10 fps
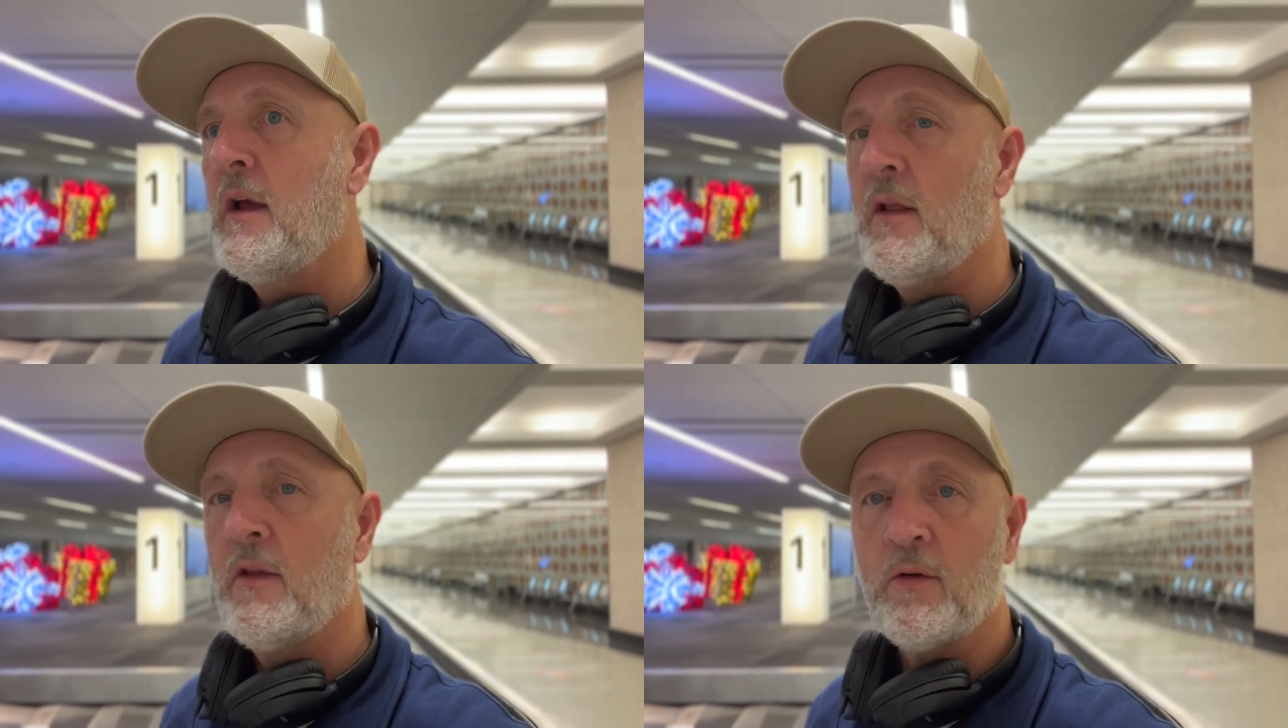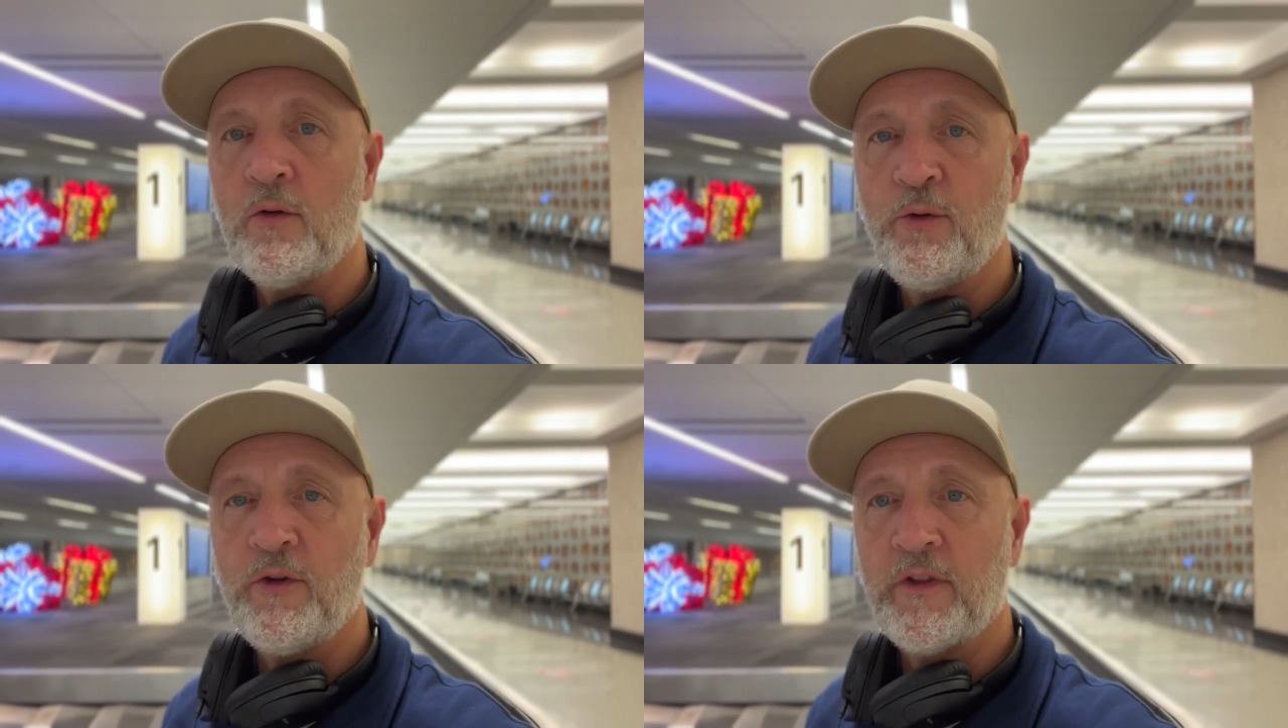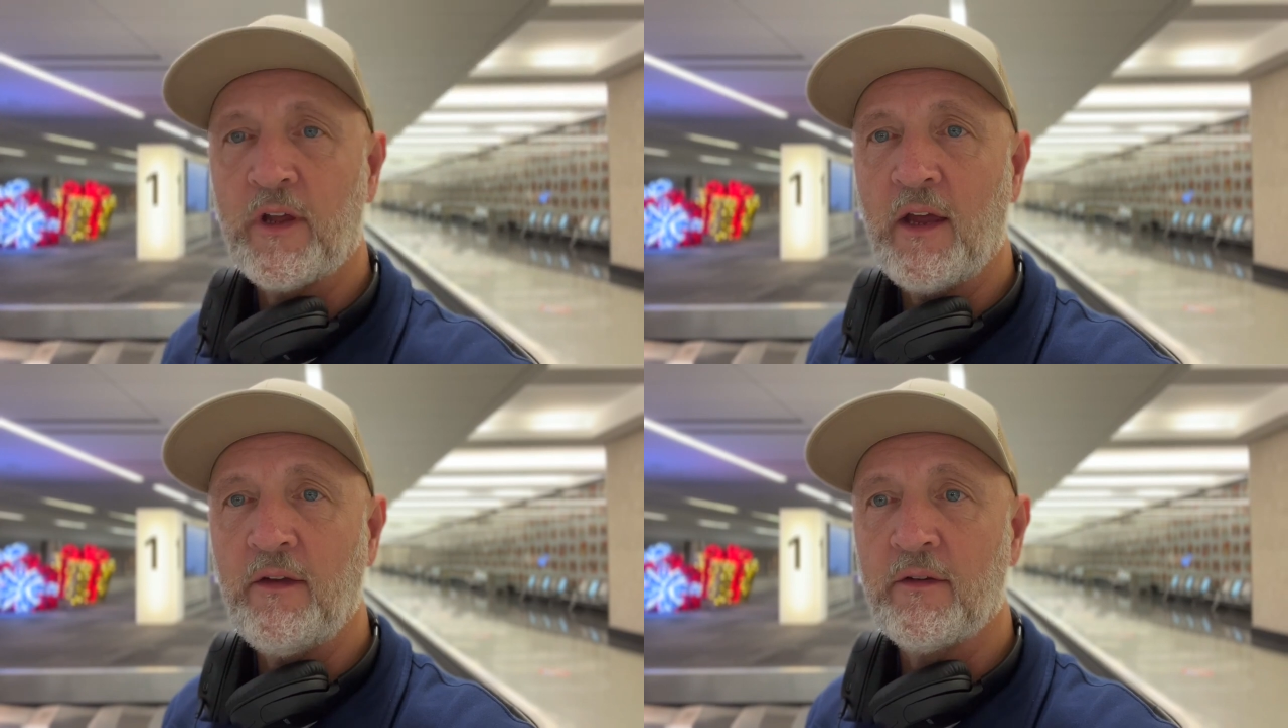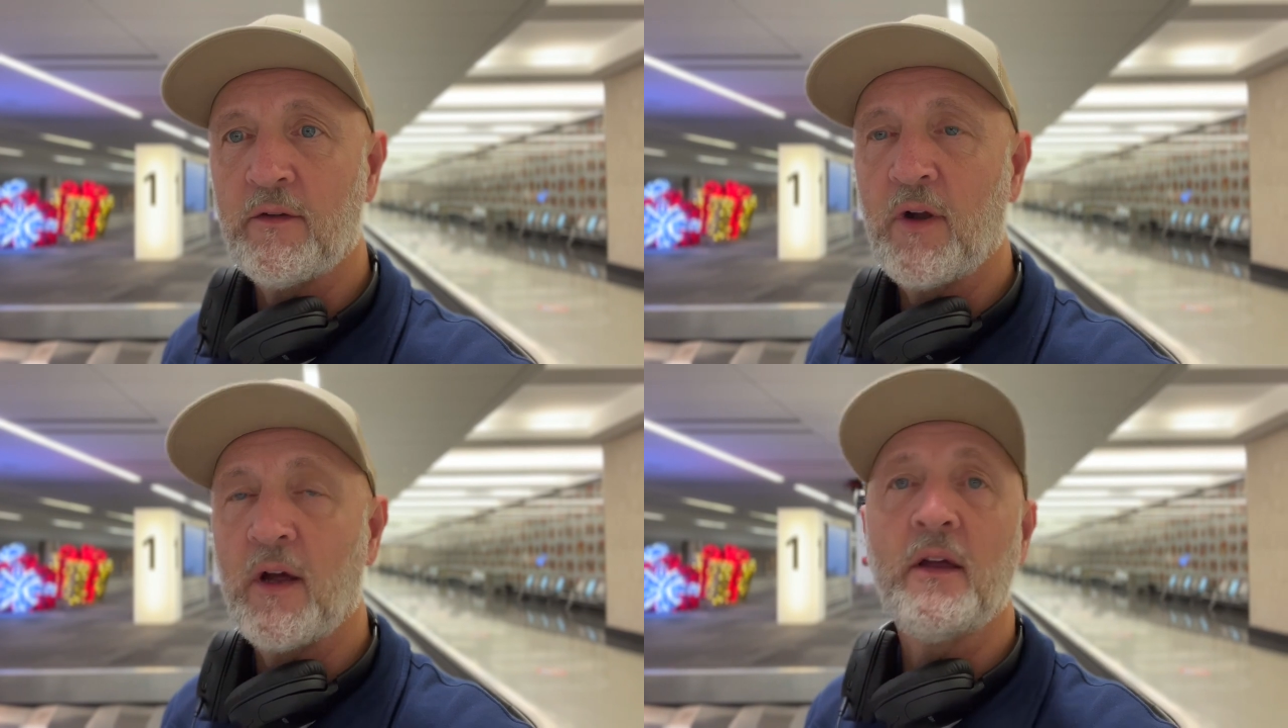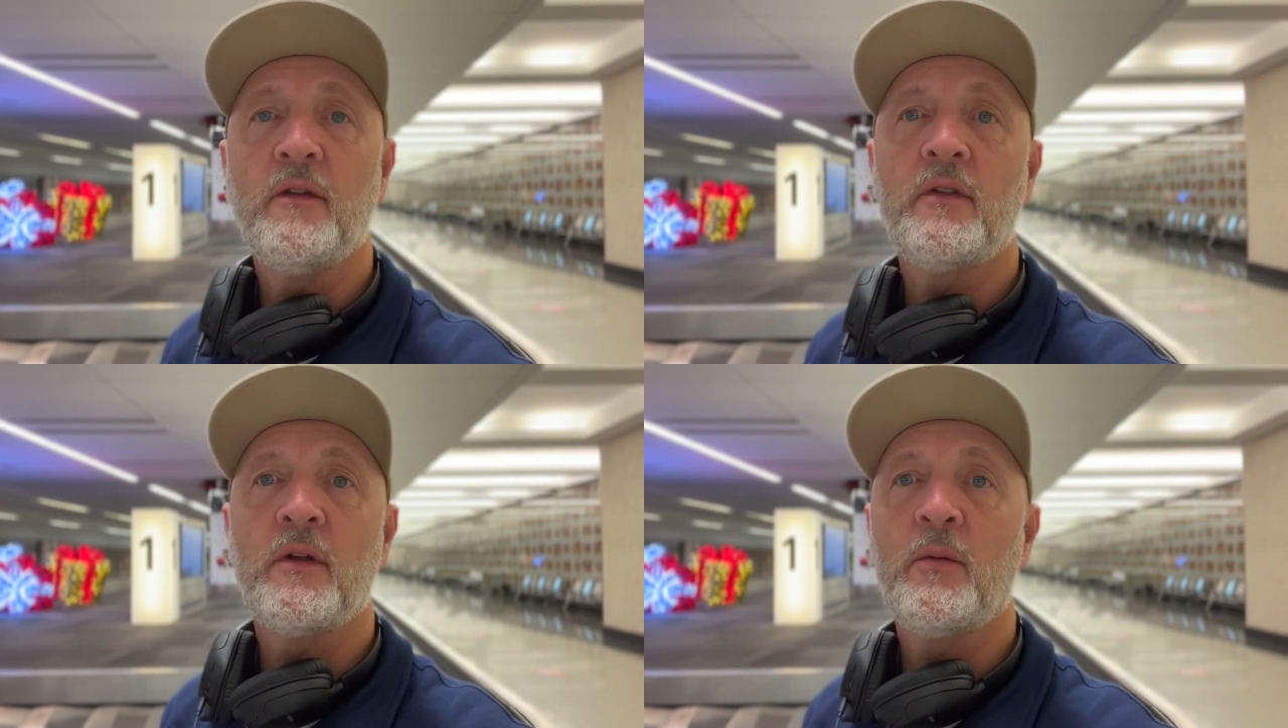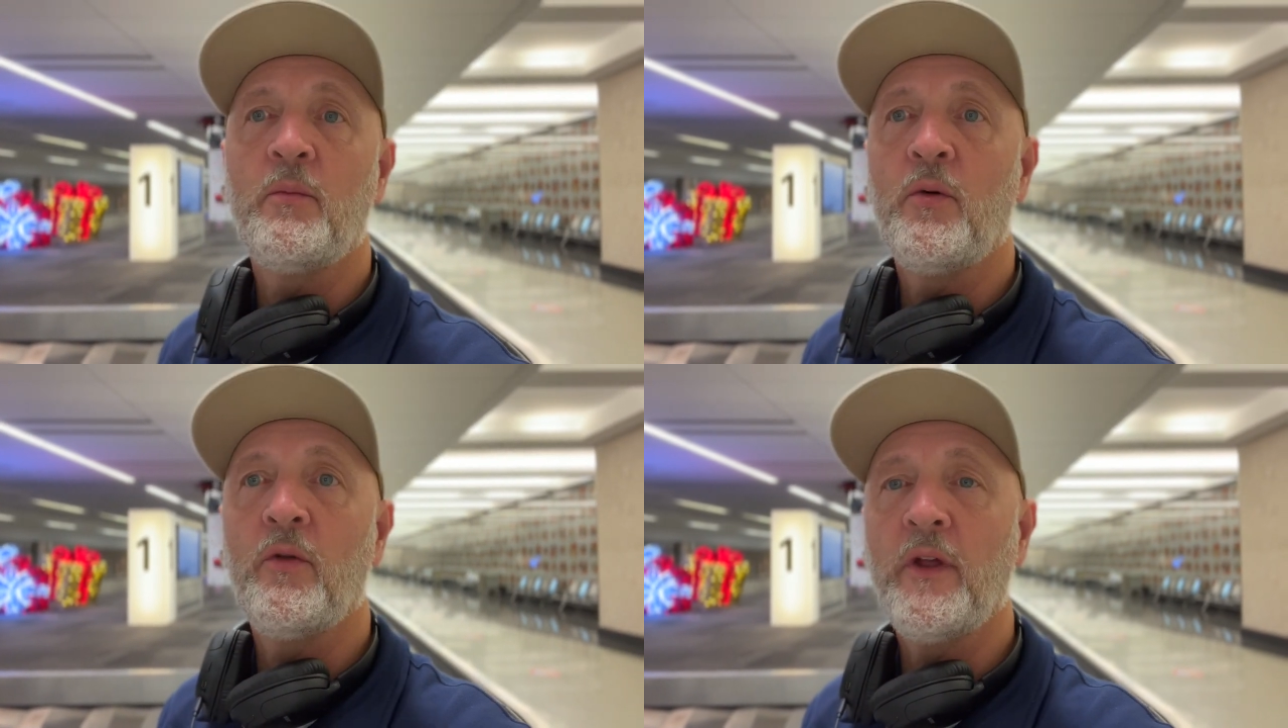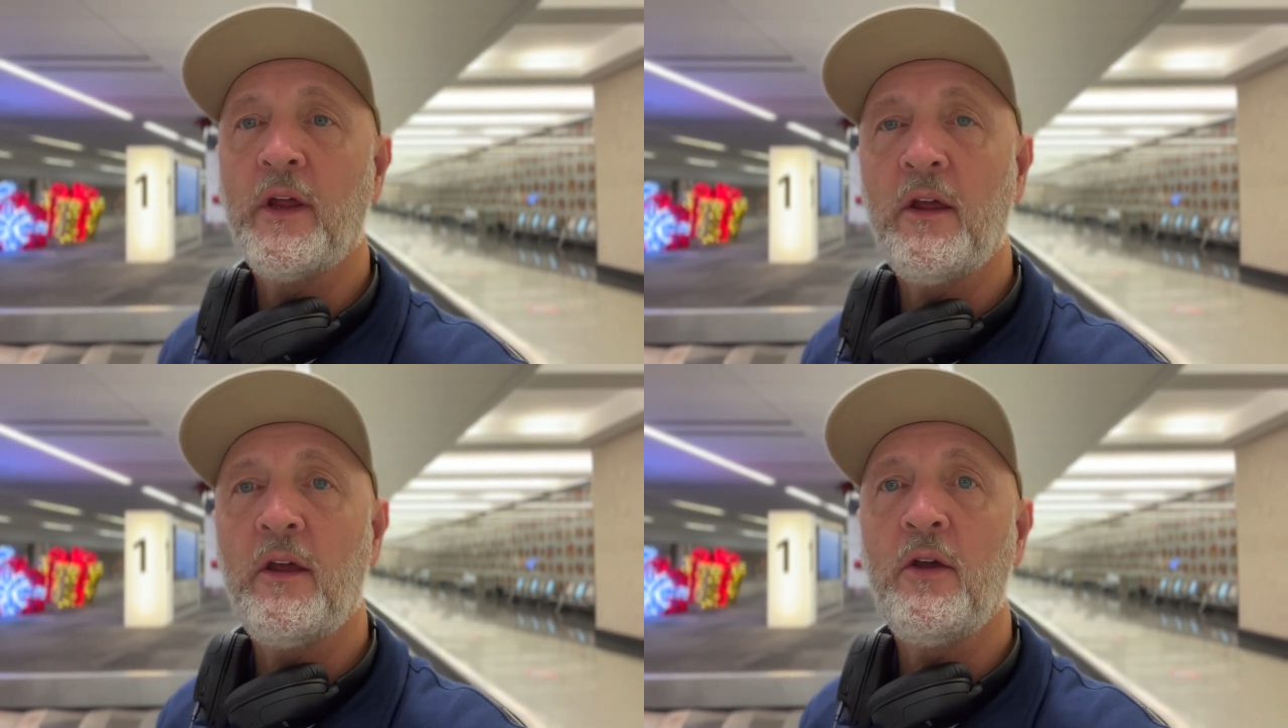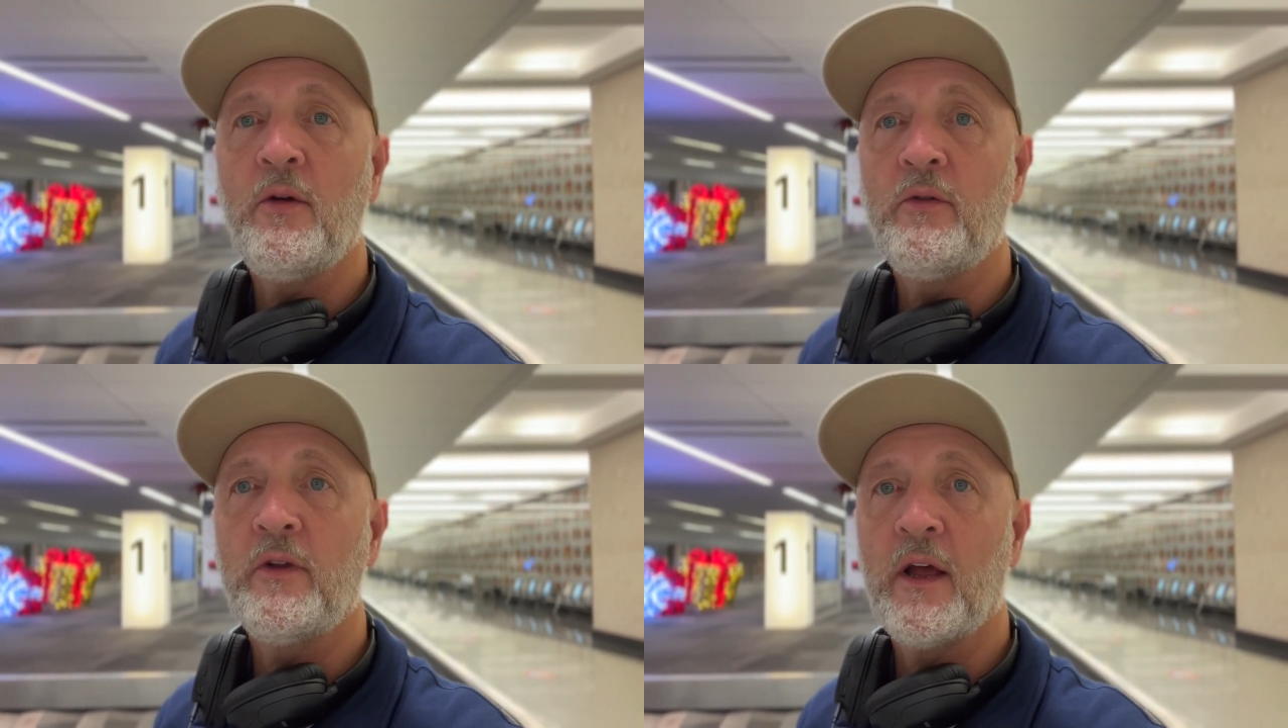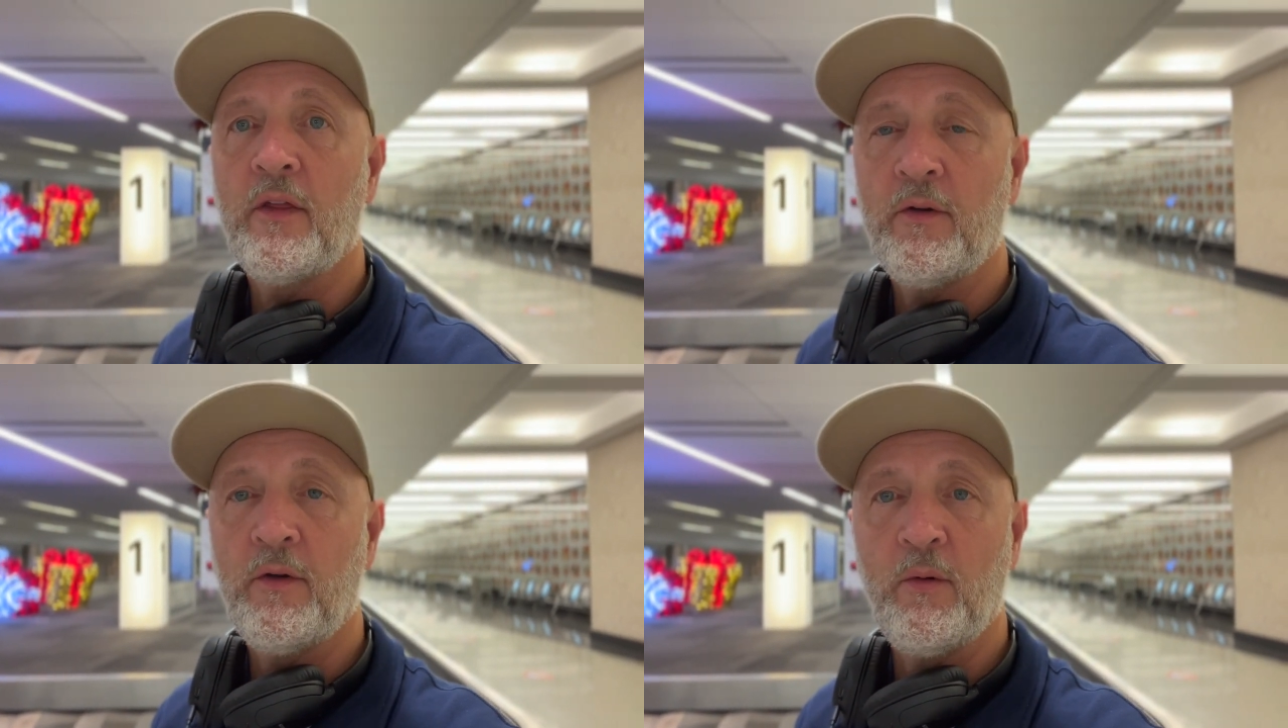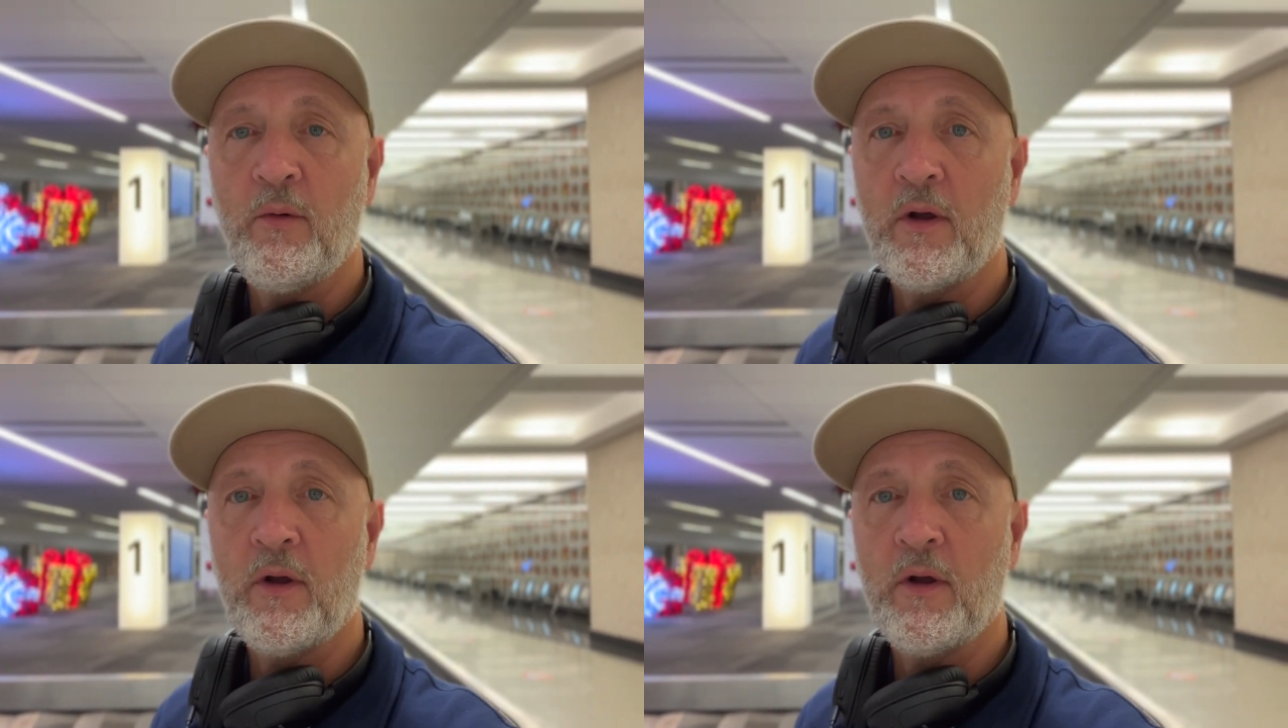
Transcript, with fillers: The good news is the case has arrived, but the queue to get through